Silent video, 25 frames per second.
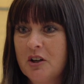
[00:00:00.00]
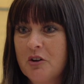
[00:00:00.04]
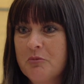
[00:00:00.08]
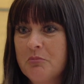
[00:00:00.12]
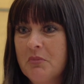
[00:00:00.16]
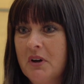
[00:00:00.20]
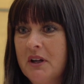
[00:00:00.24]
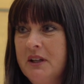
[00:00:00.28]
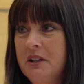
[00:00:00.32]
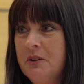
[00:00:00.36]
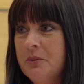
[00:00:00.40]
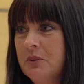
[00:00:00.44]

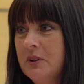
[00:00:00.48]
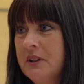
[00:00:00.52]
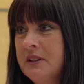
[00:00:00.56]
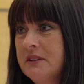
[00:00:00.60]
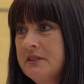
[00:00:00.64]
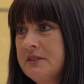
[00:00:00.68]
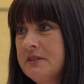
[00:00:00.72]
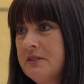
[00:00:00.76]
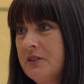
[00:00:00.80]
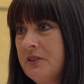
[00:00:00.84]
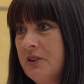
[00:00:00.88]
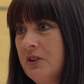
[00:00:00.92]
equally
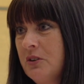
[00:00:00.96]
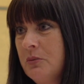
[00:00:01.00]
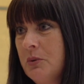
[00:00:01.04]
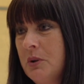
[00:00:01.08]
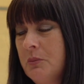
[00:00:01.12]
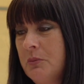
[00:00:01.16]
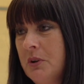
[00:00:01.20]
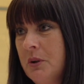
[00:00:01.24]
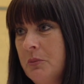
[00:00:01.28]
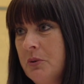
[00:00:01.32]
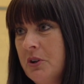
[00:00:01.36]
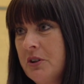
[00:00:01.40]
so, when
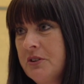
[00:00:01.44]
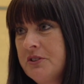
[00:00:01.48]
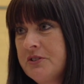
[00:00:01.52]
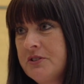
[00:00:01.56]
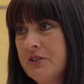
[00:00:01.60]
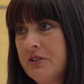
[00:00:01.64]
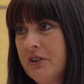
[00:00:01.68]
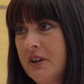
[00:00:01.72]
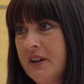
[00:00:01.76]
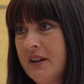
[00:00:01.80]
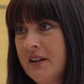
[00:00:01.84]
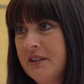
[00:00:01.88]
we work
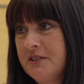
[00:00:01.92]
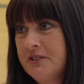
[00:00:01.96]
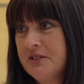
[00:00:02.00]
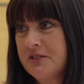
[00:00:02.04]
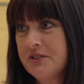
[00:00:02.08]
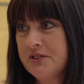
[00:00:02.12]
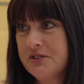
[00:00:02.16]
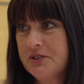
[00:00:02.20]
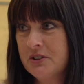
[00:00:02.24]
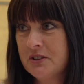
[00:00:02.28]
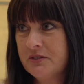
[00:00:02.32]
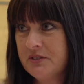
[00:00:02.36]
so hard to
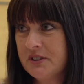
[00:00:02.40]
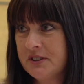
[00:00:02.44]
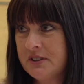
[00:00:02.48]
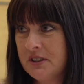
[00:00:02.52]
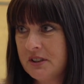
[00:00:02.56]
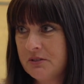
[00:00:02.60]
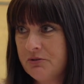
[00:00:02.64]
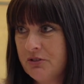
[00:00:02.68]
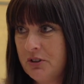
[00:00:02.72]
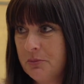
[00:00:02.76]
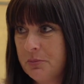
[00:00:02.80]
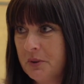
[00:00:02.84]
service
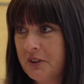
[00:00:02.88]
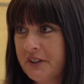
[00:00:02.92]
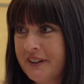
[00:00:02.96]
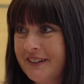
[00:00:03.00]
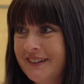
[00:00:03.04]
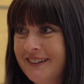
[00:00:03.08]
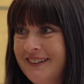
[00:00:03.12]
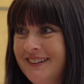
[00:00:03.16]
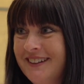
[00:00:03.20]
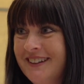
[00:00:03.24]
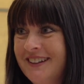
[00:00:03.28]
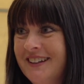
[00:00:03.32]

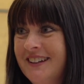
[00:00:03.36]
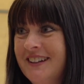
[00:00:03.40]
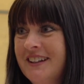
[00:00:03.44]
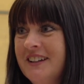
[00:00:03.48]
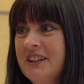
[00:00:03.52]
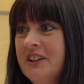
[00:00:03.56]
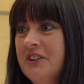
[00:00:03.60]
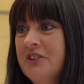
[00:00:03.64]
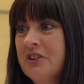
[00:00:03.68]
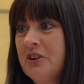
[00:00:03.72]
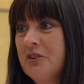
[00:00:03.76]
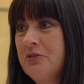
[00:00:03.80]
everybody,
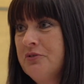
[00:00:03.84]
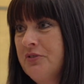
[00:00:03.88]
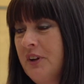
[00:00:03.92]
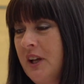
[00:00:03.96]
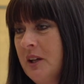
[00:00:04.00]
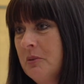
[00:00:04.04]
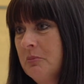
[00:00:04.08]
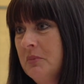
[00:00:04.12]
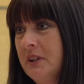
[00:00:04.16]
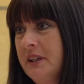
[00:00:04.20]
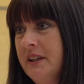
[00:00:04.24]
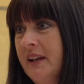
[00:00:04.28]
you know,
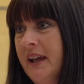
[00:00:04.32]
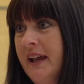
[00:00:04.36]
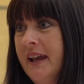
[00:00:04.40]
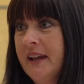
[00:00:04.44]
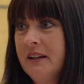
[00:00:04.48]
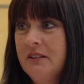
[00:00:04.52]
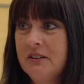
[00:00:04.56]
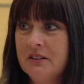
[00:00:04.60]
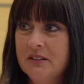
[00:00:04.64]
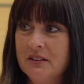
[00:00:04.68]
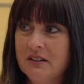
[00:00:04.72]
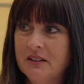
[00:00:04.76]
family
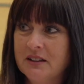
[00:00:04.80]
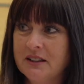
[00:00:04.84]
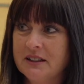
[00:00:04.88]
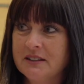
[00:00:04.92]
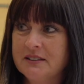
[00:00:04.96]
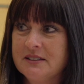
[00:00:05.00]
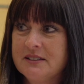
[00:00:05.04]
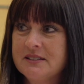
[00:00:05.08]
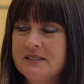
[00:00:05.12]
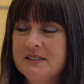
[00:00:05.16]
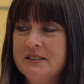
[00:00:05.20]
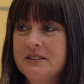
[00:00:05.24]
and
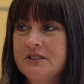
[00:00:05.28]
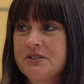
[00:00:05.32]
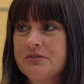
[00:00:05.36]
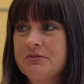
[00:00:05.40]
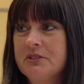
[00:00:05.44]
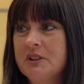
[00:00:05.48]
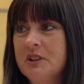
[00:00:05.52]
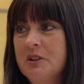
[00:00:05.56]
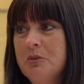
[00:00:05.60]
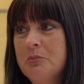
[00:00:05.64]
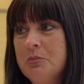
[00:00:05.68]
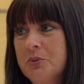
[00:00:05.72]
clients, it's
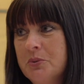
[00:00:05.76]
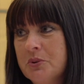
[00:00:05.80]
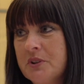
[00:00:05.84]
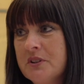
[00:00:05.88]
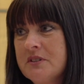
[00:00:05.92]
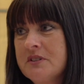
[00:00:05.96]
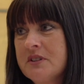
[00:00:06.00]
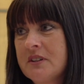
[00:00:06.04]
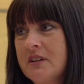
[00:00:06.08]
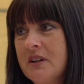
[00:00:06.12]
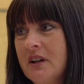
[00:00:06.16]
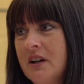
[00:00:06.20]
really important
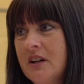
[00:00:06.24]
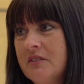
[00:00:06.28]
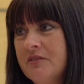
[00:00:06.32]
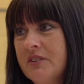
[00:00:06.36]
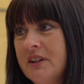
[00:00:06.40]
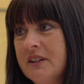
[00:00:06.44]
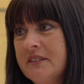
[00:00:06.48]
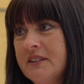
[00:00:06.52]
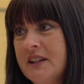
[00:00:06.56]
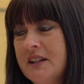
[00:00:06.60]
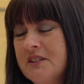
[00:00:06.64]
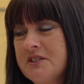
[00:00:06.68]
to carve
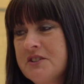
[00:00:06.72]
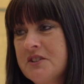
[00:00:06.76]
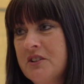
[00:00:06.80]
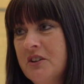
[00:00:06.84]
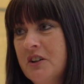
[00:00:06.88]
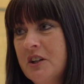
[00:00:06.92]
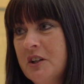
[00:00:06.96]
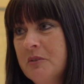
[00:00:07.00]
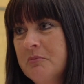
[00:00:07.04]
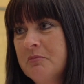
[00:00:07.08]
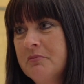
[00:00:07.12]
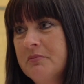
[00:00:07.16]
out that
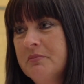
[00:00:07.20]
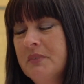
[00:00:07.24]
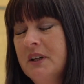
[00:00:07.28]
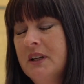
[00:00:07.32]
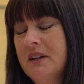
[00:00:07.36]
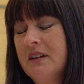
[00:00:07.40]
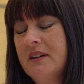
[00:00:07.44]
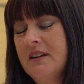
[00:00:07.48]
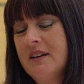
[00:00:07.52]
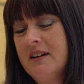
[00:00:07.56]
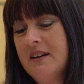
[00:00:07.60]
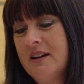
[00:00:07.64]
time.
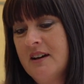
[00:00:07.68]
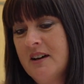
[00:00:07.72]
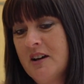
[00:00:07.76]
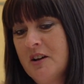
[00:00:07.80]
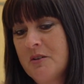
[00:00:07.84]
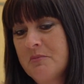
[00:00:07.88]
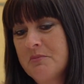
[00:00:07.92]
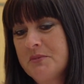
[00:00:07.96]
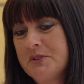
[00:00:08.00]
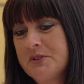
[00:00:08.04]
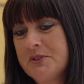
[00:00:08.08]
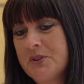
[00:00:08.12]

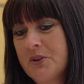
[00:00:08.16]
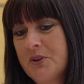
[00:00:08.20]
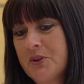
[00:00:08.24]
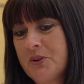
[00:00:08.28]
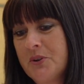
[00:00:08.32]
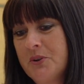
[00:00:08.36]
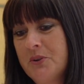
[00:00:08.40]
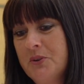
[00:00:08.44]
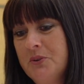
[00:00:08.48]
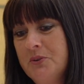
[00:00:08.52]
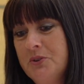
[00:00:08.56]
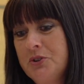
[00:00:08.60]

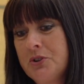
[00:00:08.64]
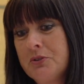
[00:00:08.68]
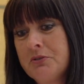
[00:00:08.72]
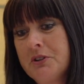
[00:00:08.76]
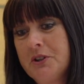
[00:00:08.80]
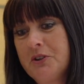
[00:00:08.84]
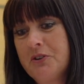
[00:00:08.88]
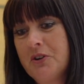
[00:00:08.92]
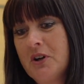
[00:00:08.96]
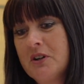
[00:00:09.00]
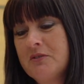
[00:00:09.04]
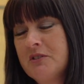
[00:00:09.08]
So
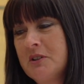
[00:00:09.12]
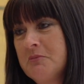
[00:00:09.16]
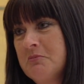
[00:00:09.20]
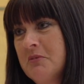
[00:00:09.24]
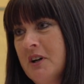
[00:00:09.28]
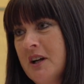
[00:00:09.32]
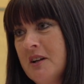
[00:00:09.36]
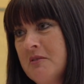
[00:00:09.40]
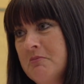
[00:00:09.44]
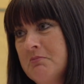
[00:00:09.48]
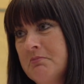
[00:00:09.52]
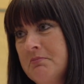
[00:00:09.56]
during COVID,
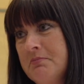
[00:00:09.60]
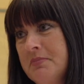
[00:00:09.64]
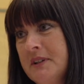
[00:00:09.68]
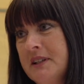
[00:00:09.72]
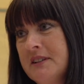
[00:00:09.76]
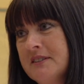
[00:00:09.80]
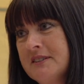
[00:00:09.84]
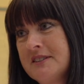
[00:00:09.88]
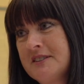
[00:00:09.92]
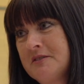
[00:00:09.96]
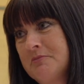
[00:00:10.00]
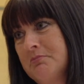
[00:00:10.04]
my
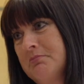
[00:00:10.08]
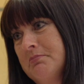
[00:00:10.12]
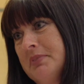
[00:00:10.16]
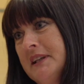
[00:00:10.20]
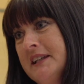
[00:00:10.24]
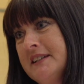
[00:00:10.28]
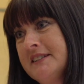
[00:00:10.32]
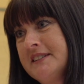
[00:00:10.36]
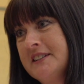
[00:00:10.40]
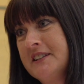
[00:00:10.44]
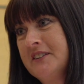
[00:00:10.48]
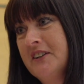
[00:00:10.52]
biggest
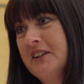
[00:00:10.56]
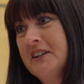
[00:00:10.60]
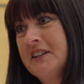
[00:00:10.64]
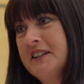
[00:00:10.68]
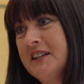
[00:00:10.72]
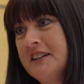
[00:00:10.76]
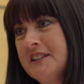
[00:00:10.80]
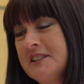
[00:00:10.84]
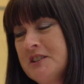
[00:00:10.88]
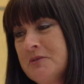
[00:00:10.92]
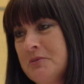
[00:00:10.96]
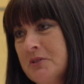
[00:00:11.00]
blessing, I
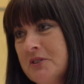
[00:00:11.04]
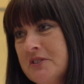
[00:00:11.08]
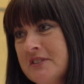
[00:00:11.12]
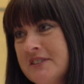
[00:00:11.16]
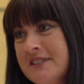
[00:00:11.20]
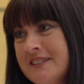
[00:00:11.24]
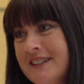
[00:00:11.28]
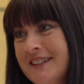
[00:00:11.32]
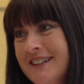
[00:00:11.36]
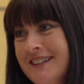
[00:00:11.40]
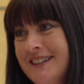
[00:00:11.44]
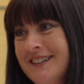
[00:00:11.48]
guess,
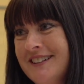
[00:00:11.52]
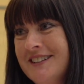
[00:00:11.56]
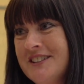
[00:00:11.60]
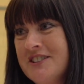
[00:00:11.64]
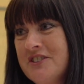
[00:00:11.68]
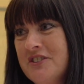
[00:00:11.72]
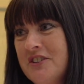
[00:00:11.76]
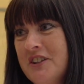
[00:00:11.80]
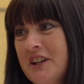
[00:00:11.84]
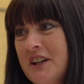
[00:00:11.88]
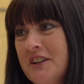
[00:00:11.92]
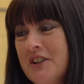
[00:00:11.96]
was
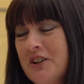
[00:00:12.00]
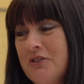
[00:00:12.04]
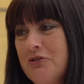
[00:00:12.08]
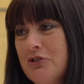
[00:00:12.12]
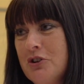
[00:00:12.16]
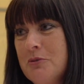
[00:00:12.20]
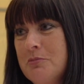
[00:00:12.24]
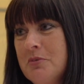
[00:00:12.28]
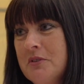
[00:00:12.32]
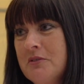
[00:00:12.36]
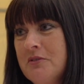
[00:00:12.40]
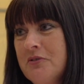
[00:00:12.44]
to get a
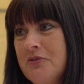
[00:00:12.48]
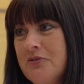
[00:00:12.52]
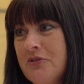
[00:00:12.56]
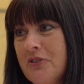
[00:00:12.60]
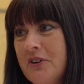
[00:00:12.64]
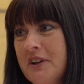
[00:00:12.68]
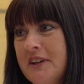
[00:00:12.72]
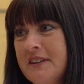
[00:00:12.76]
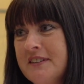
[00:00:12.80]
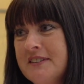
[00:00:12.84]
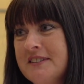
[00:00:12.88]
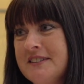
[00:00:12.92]
group of
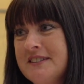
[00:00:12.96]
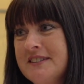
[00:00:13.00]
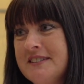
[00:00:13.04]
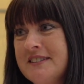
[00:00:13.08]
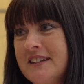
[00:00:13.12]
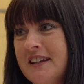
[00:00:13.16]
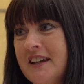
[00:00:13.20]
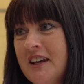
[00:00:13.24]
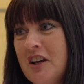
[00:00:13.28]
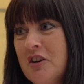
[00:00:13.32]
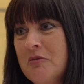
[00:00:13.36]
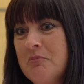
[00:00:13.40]
friends
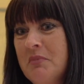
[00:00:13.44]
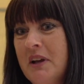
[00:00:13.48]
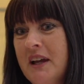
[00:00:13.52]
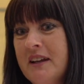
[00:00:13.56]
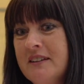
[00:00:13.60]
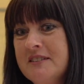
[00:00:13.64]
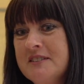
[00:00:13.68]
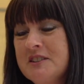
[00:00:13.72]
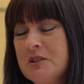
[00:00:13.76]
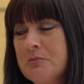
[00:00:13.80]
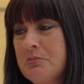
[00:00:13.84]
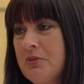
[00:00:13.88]

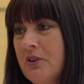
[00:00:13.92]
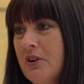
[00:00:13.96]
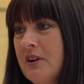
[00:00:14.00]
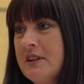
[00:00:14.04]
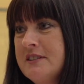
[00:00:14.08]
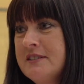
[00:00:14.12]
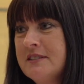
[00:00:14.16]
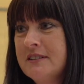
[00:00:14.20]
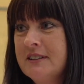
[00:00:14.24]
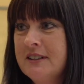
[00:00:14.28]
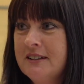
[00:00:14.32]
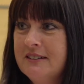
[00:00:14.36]
and
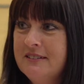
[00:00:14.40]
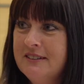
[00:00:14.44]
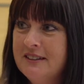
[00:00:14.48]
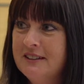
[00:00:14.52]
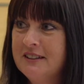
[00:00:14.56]
surprising